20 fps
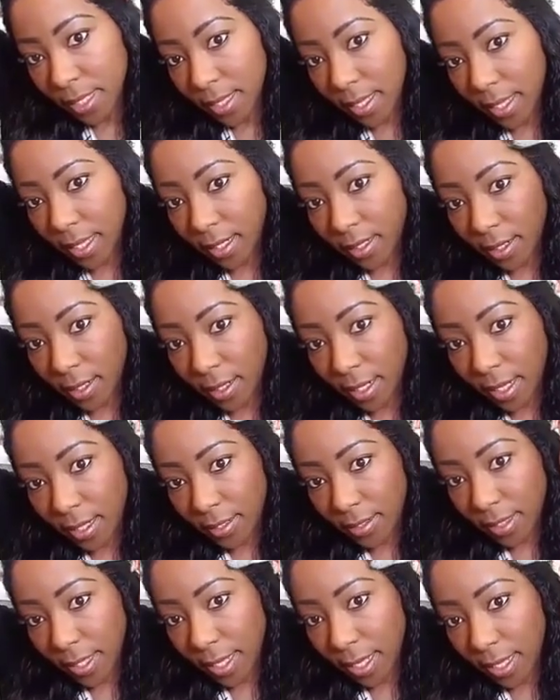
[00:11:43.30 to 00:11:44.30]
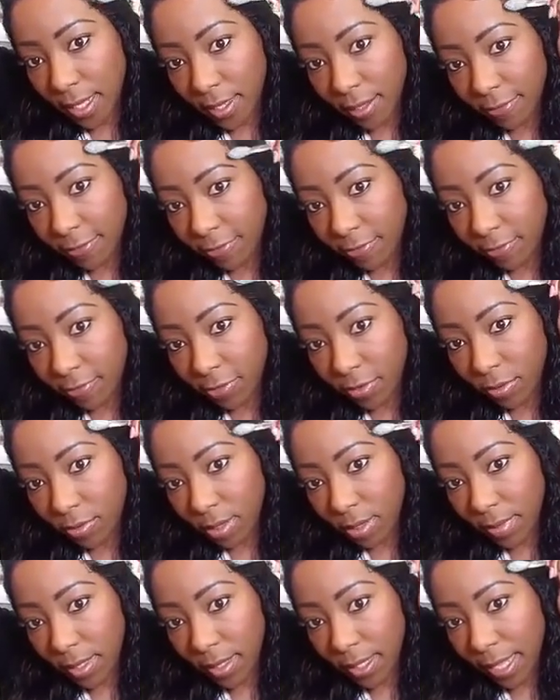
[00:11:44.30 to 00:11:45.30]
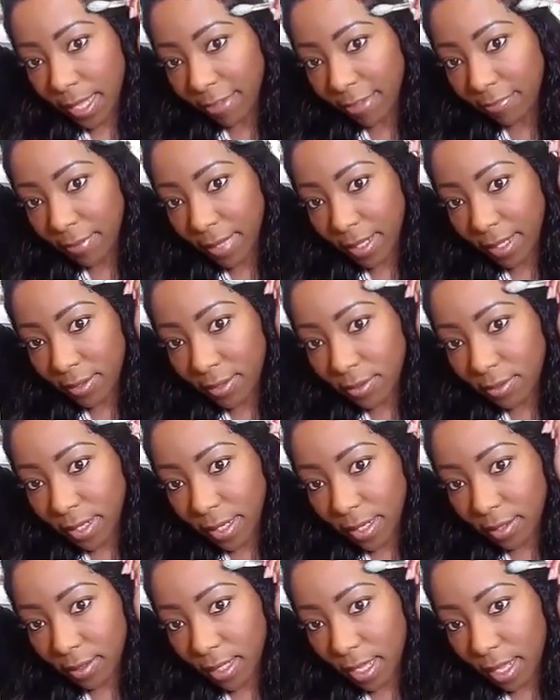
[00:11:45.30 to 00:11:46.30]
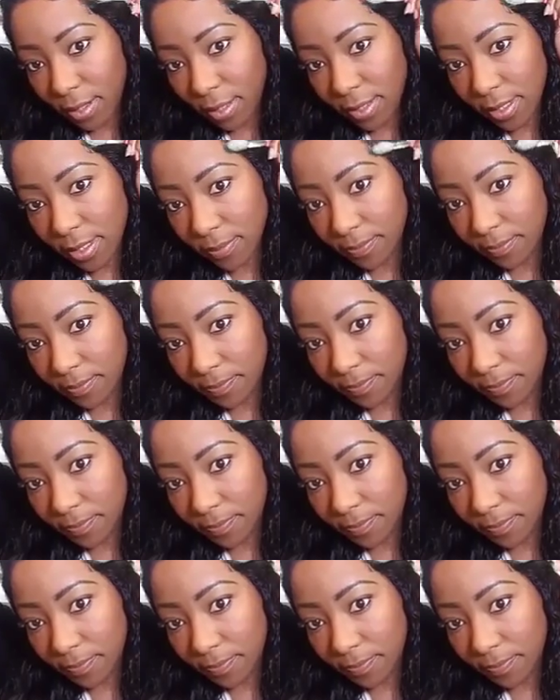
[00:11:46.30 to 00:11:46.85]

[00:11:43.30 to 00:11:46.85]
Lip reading: And another thing, if for women that have medical hair loss,